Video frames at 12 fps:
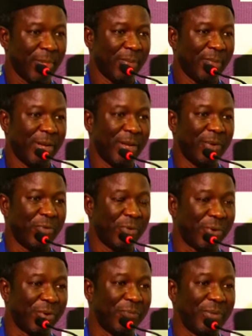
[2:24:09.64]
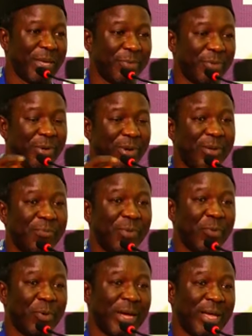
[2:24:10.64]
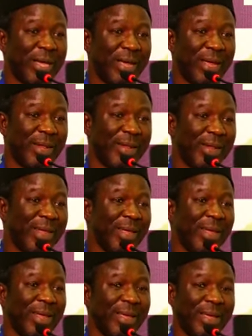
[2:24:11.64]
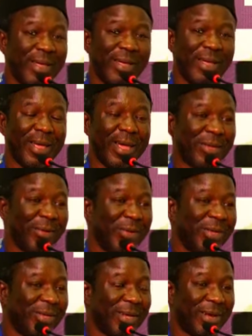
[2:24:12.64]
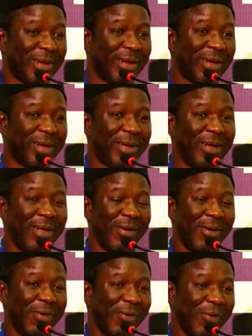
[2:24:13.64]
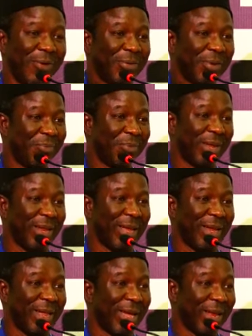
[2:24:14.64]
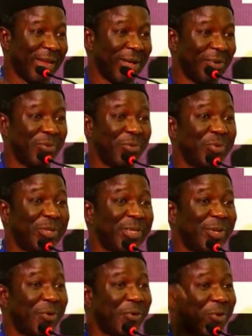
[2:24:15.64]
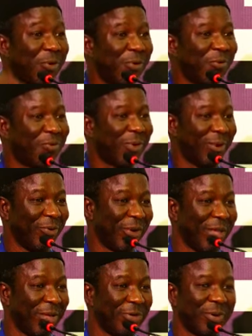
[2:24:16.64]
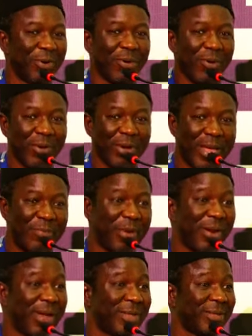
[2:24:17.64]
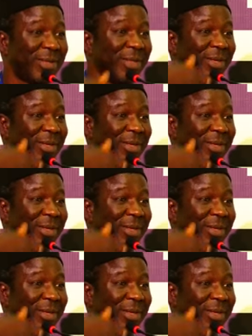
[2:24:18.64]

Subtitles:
But they took office, I'm sure if it were a attorney general or something that they announced, you will see they will call for an occasion, call cameras,